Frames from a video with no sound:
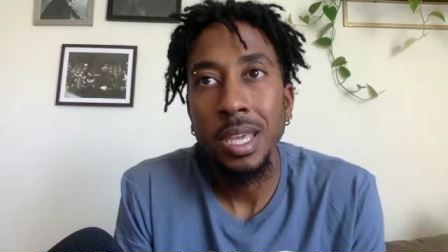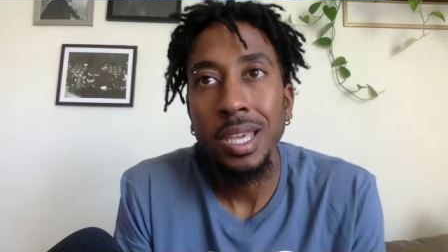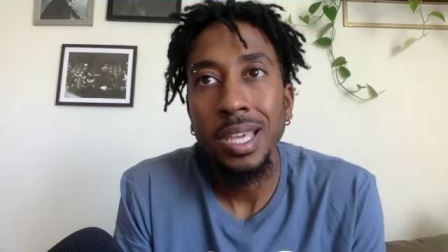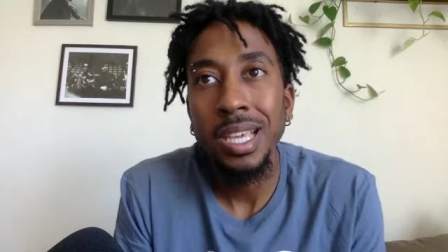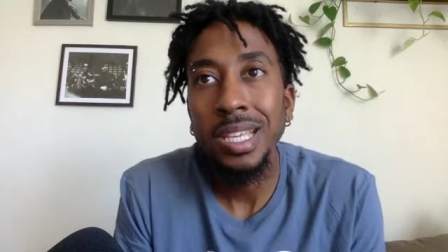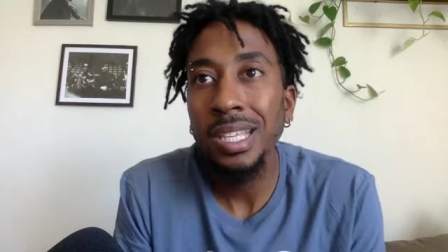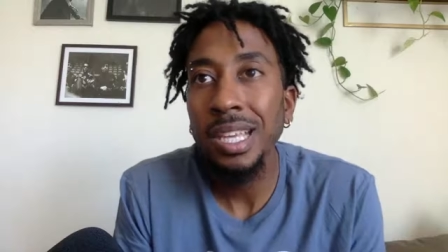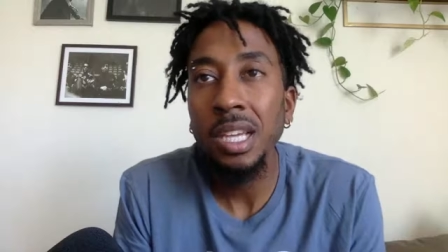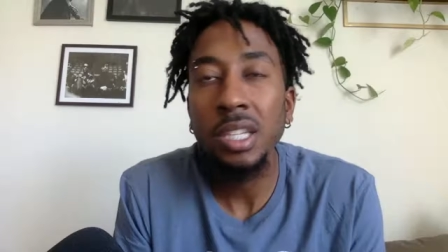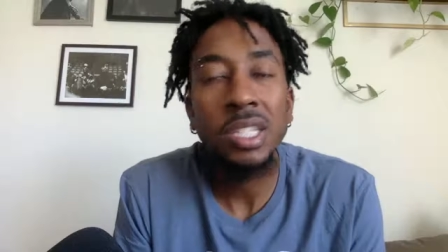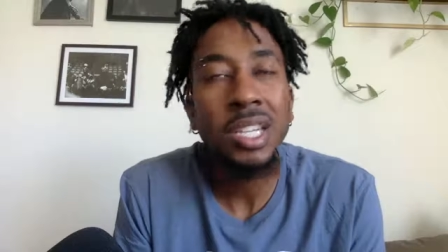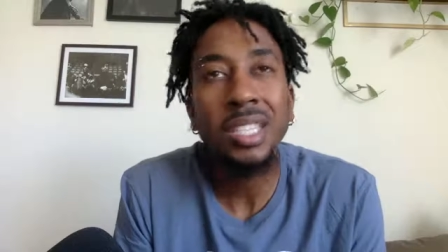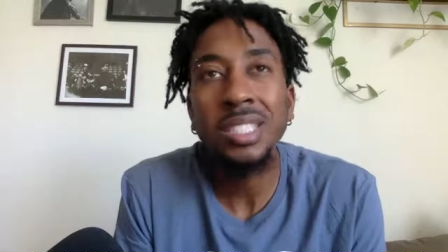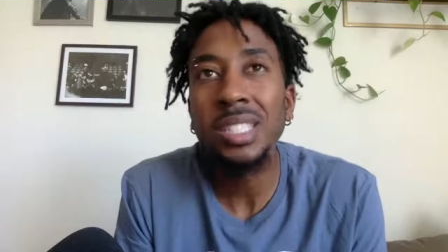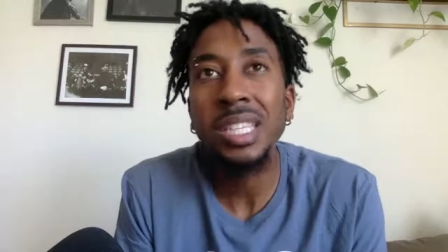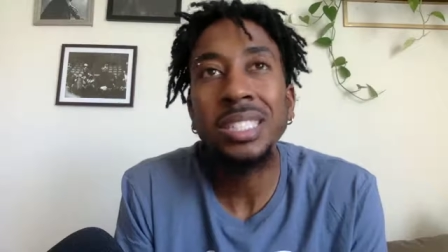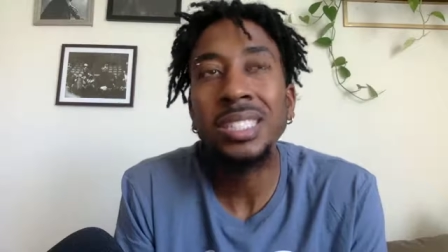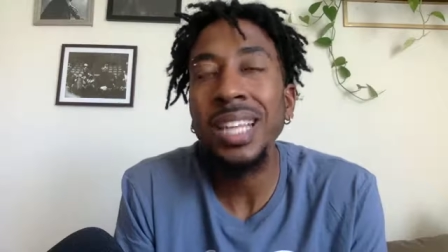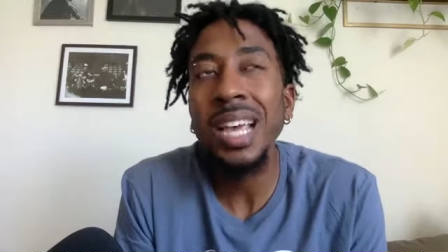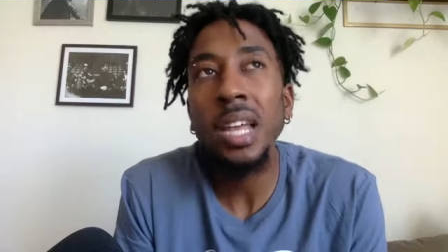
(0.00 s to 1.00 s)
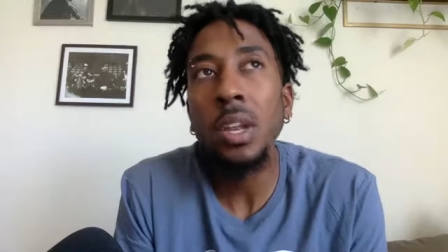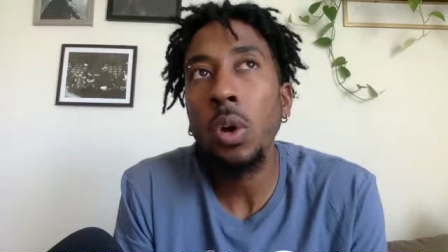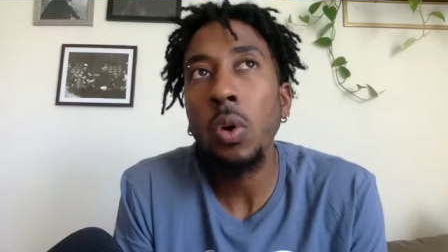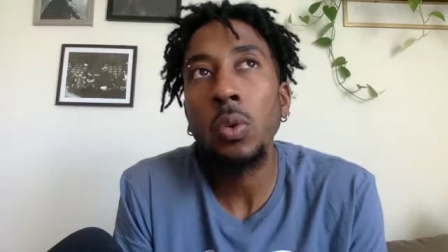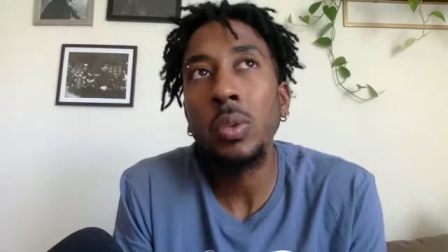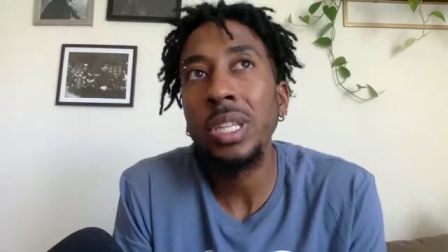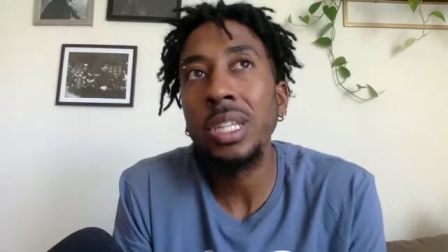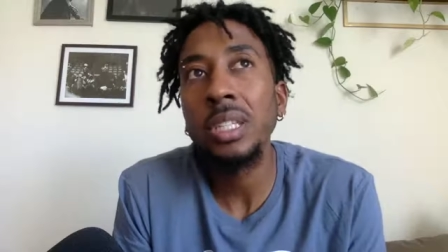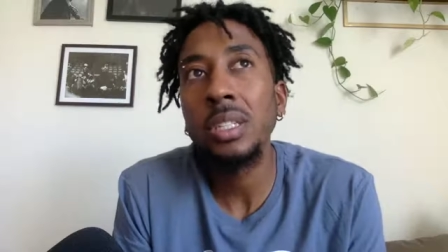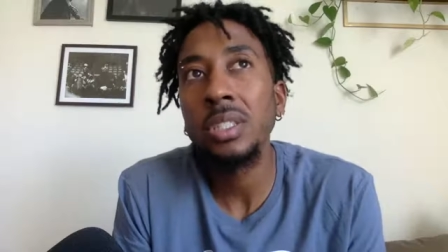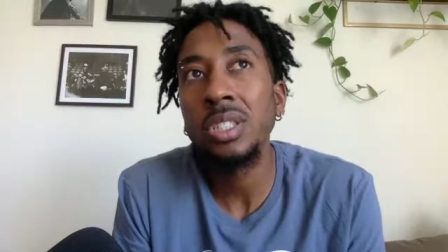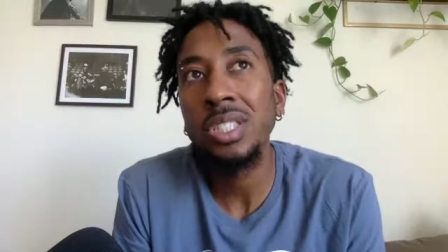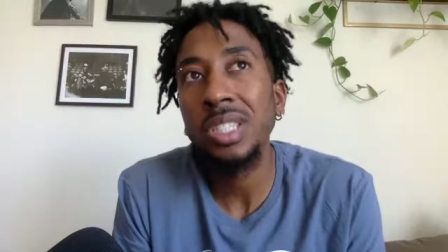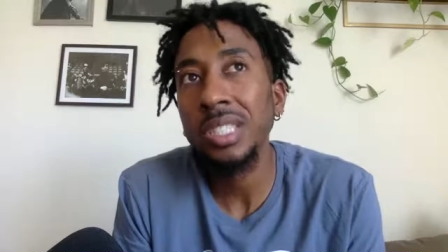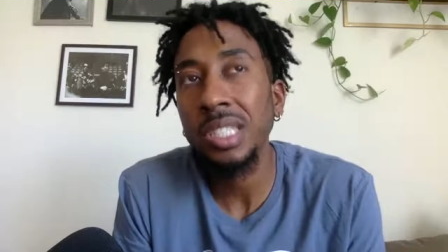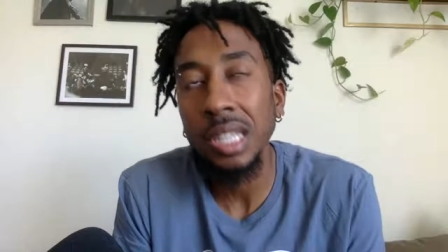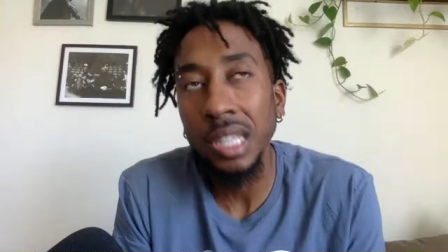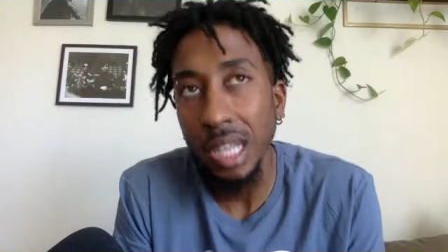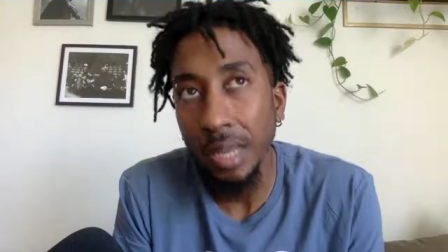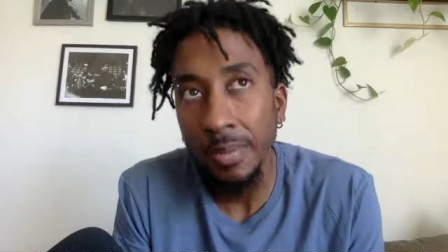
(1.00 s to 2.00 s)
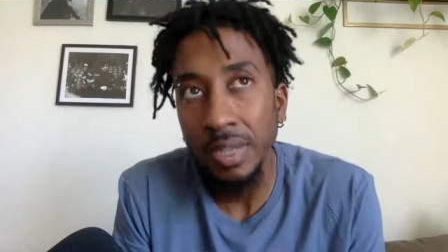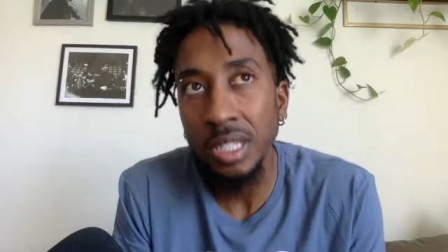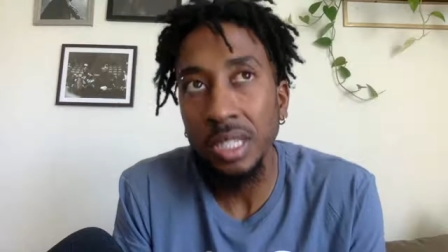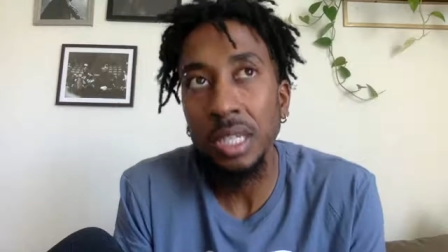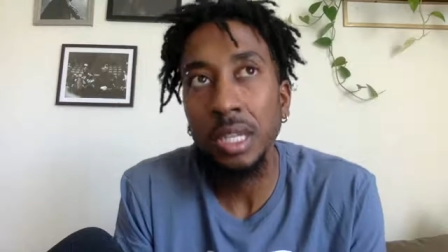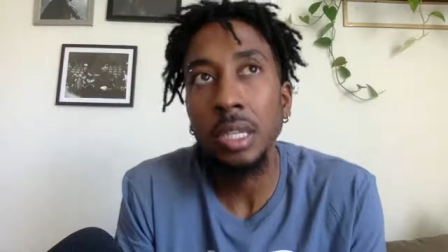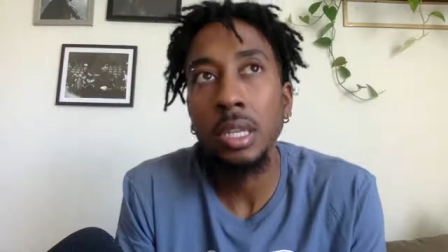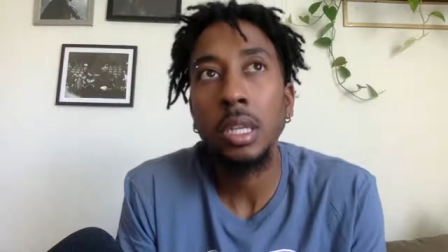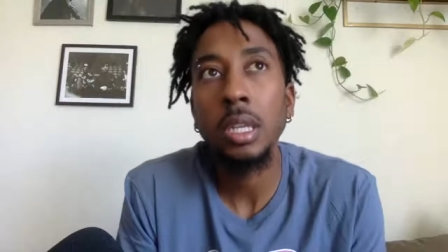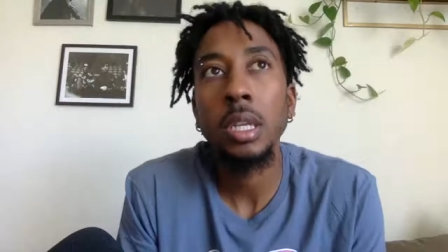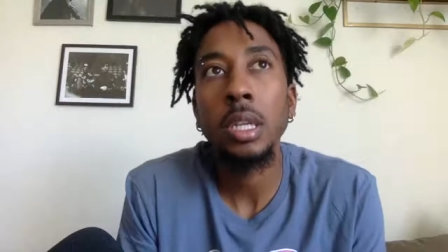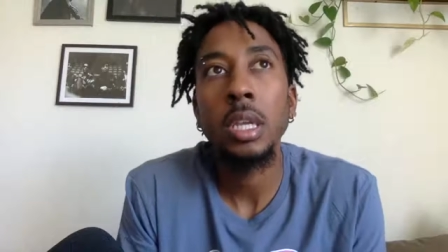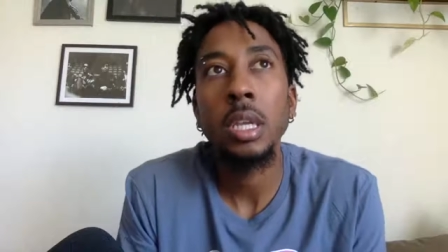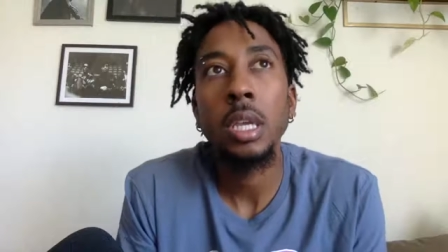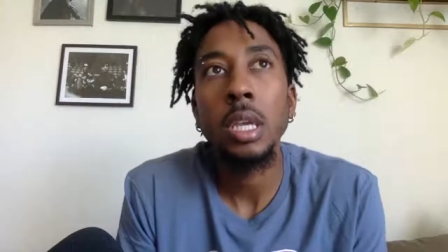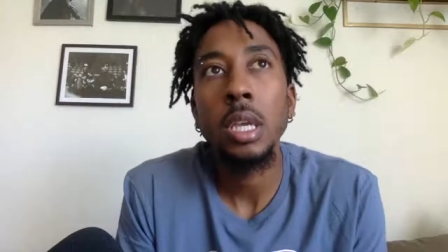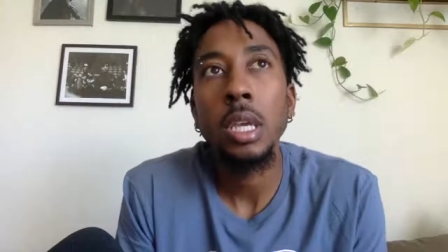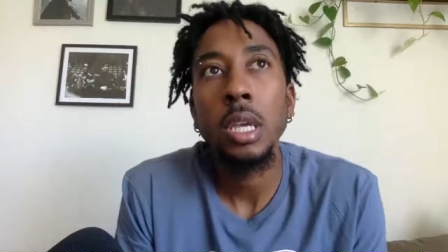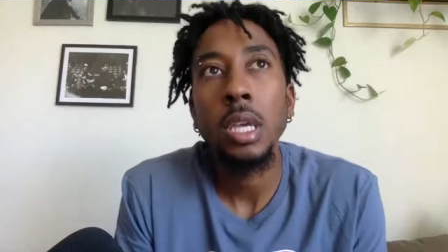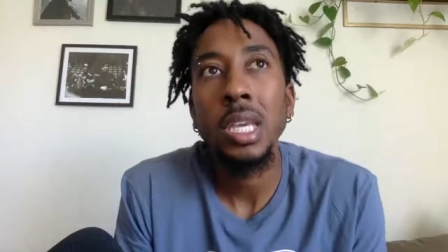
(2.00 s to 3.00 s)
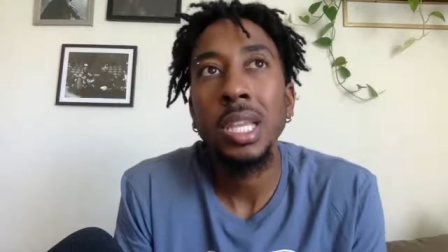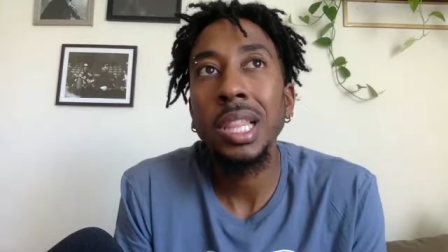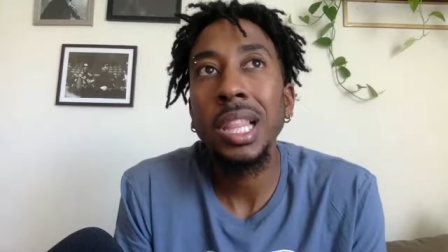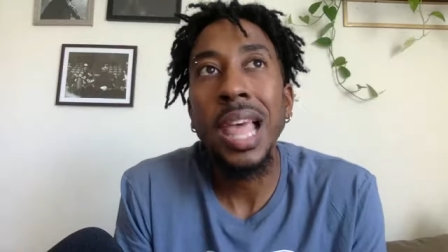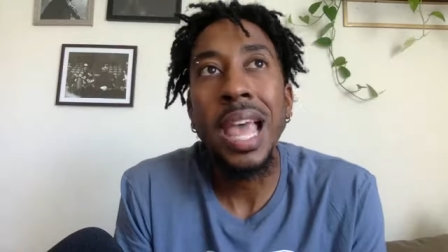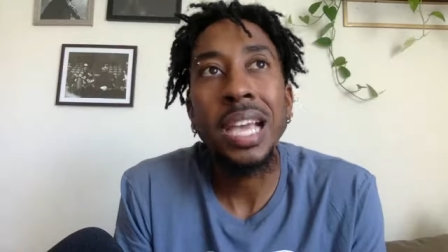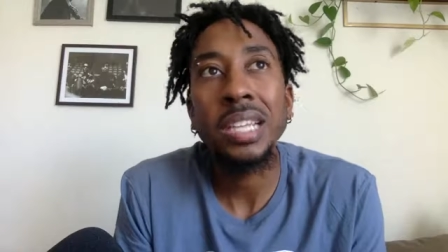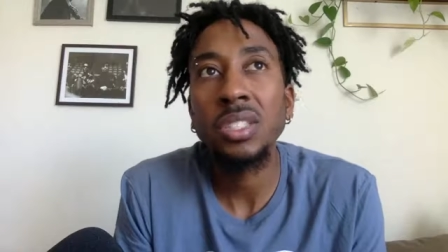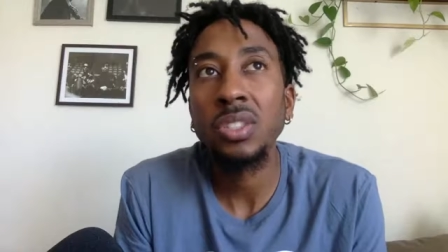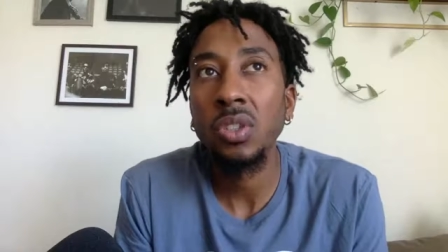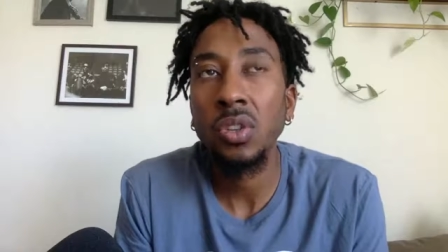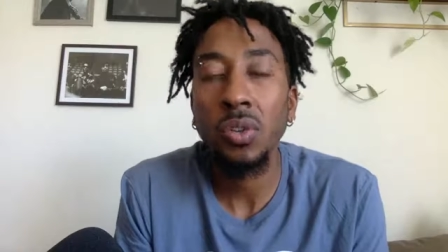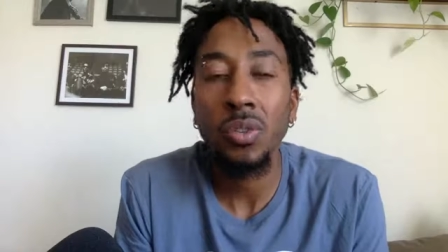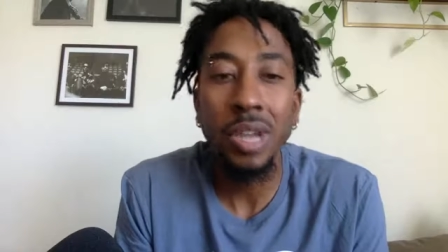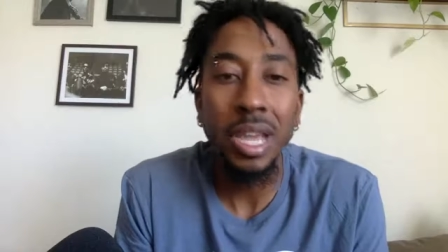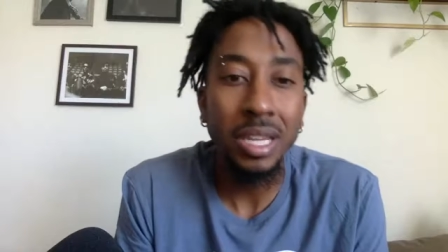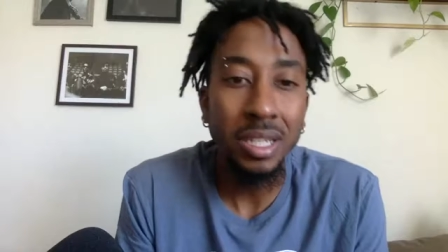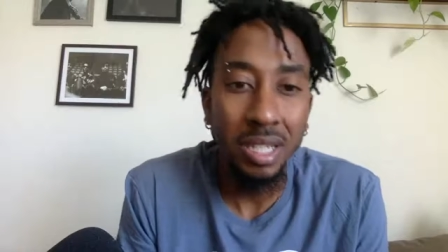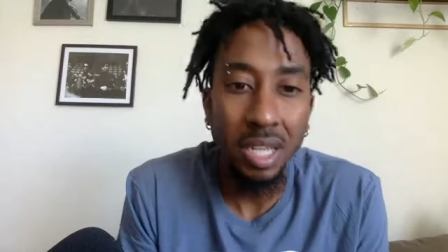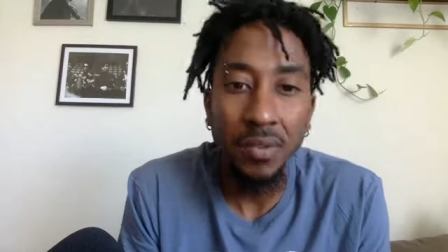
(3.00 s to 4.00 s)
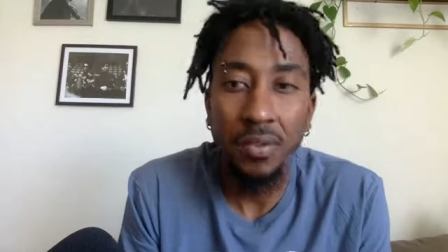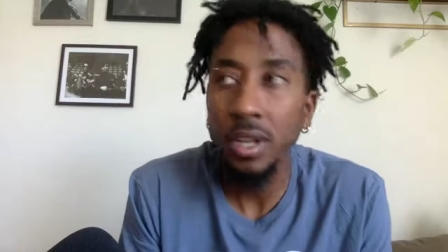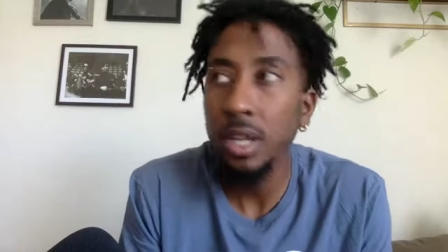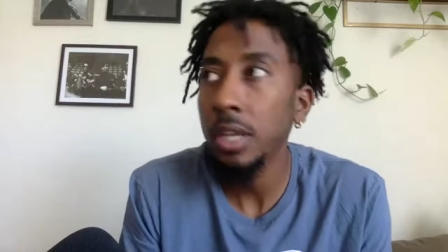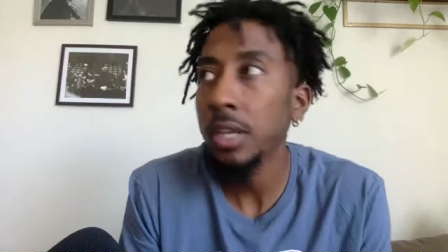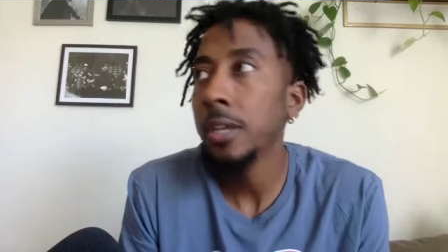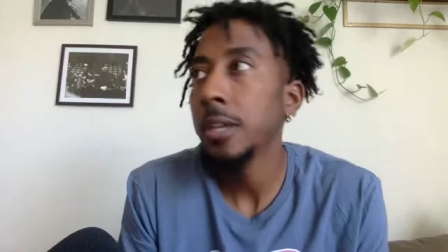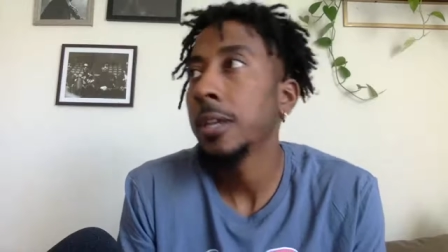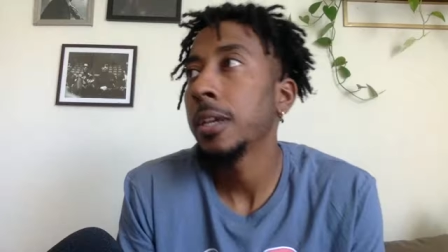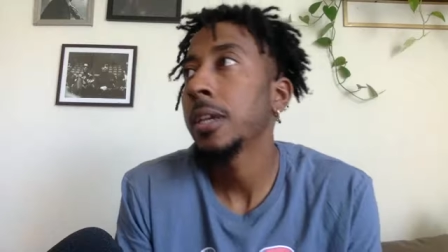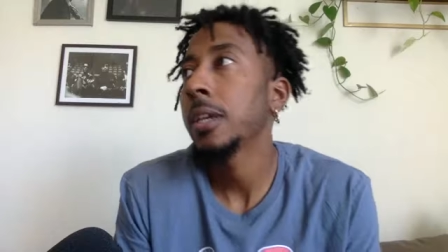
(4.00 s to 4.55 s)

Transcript: He's not only just limited, he lacks the creativity,